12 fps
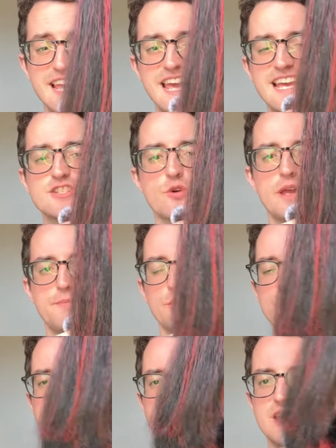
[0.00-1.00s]
It is quite
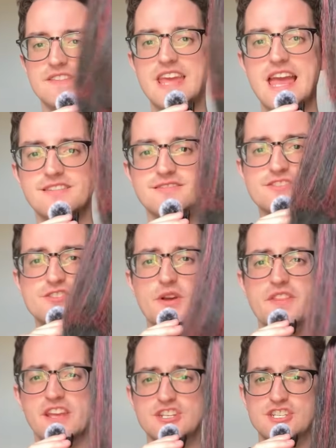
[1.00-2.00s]
poofy at the end, so I
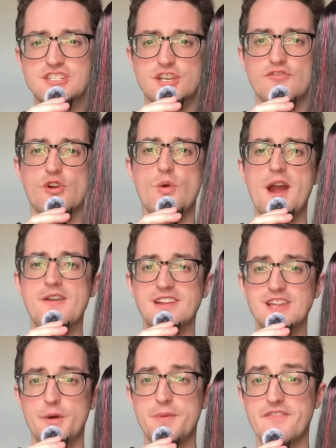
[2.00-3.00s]
think she's going to require a
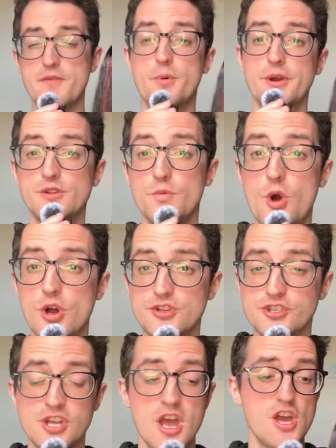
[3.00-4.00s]
little bit of a boil
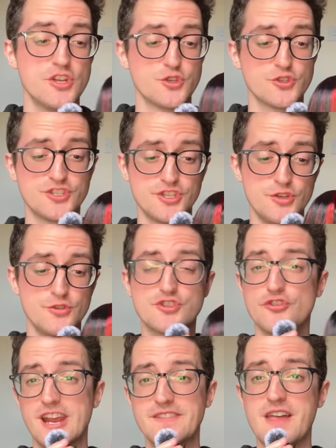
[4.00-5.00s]
wash just to
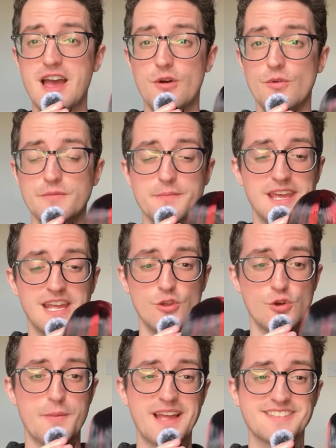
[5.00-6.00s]
straighten that out and make it
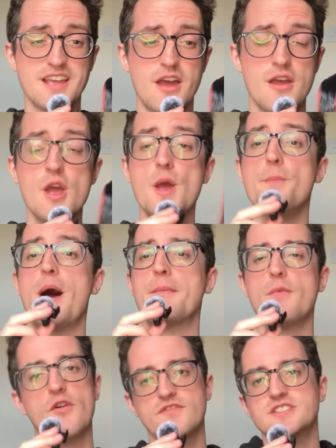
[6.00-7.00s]
look better. But I'm
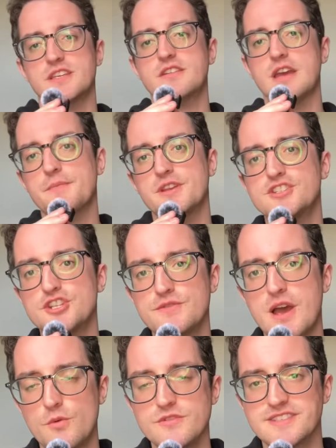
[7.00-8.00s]
going to do
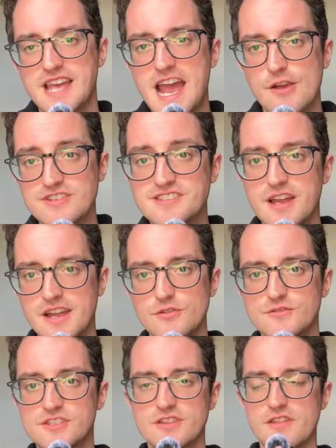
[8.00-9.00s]
that once the hair is
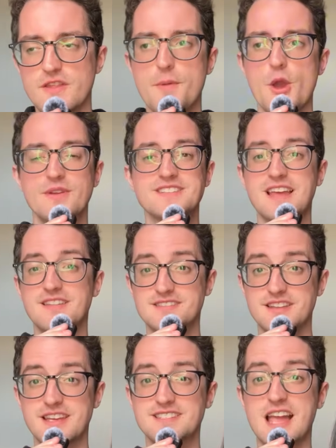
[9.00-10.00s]
styled so that the ponytail is
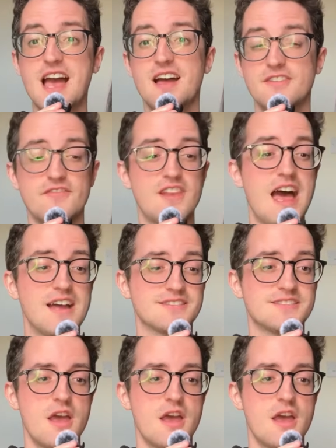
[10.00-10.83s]
nice and flat.